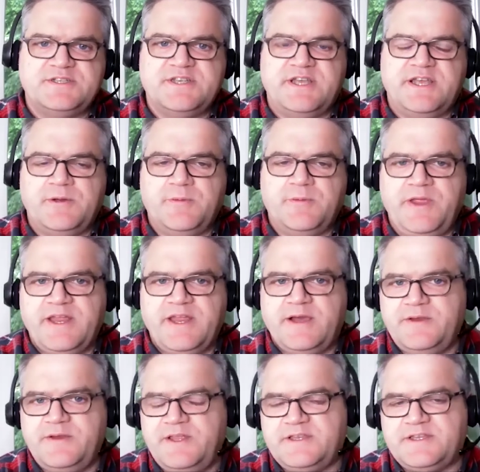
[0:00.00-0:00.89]
and saying we
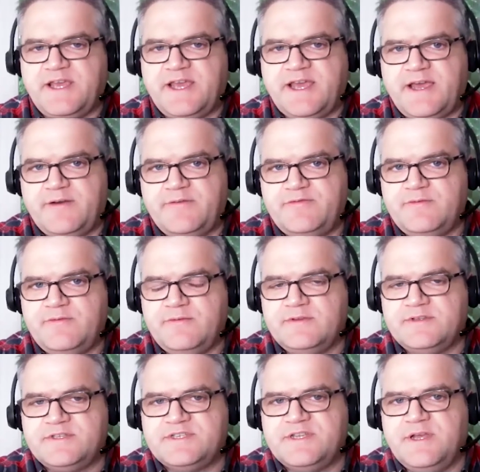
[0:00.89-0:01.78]
now need to have
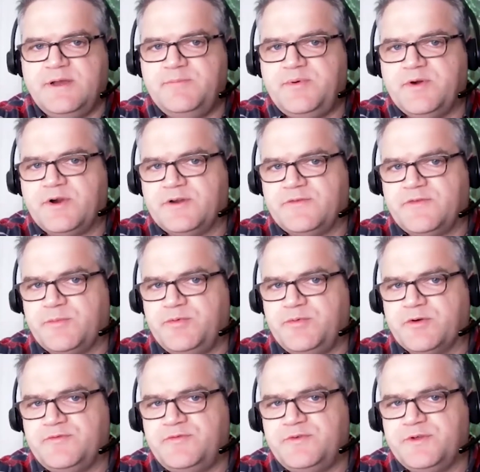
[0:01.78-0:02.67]
some part of our
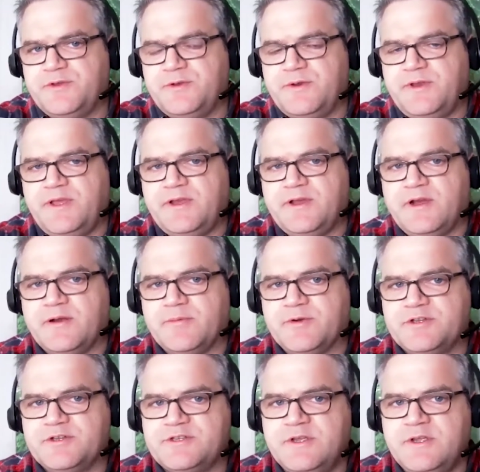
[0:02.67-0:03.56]
portfolio in
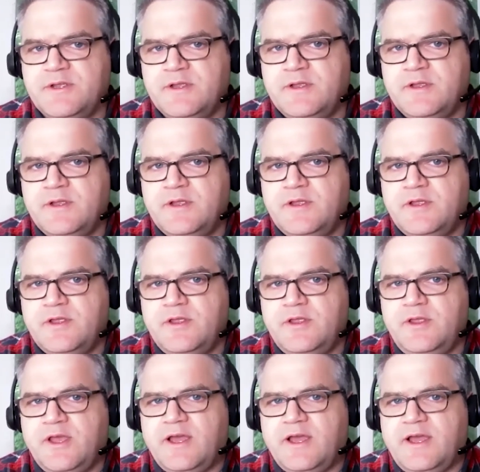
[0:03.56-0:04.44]
e-commerce.
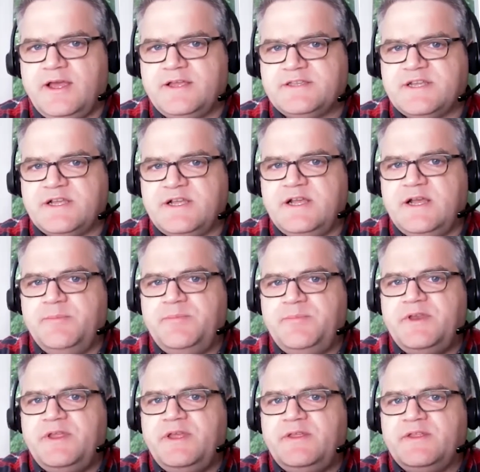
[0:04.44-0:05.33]
As a
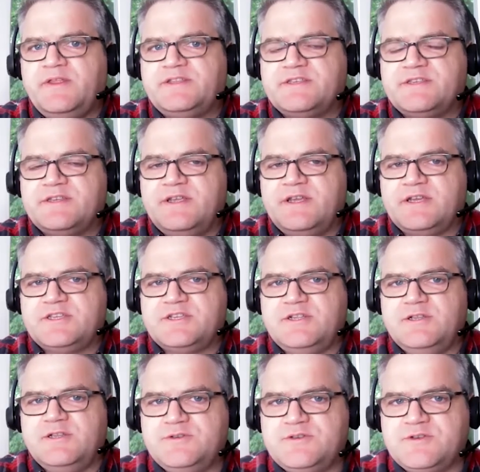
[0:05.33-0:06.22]
company that's
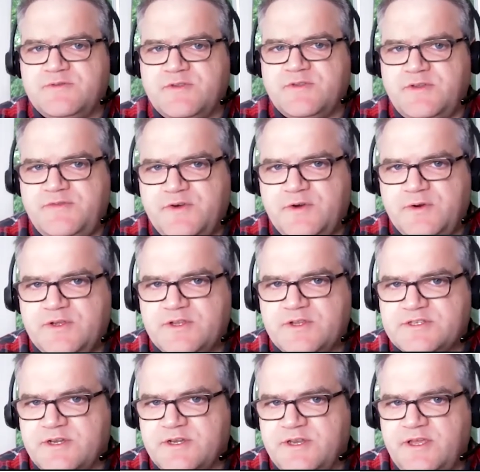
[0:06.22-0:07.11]
exclusively
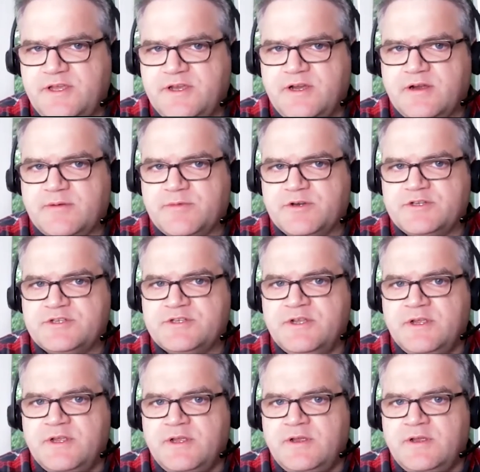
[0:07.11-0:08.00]
focused on
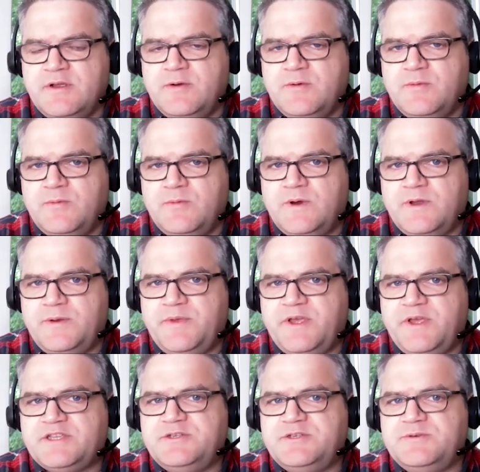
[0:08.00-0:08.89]
e-commerce, what
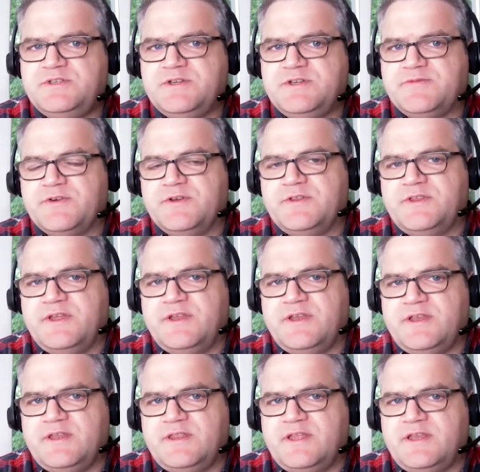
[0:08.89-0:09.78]
makes you different
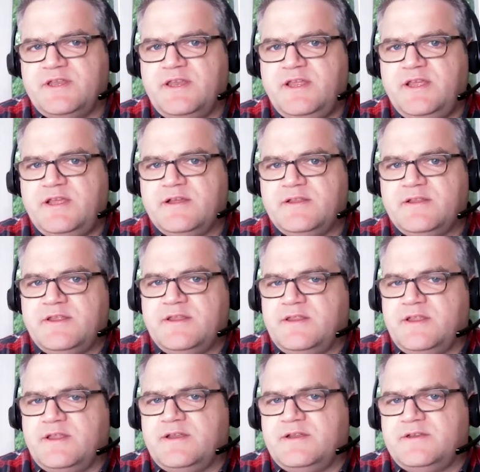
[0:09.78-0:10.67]
than
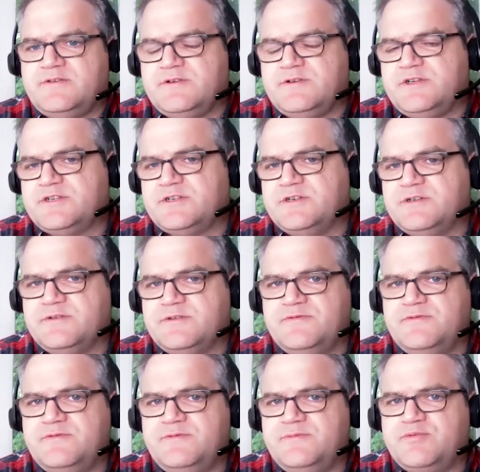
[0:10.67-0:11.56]
a
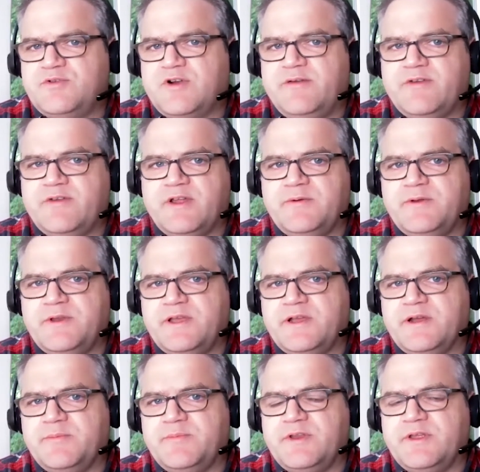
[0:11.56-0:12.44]
traditional private equity
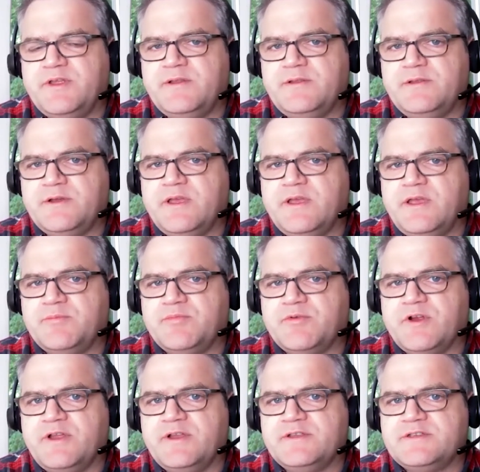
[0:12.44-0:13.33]
company looking at
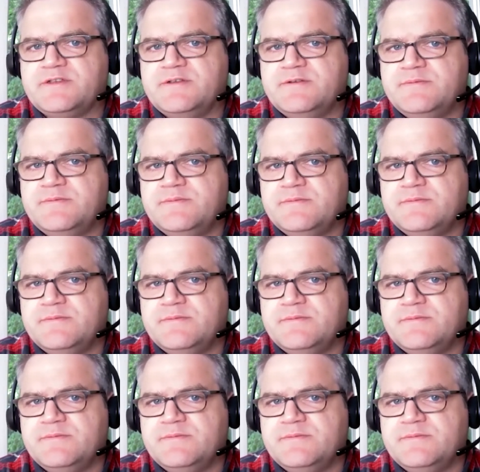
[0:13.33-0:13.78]
brands?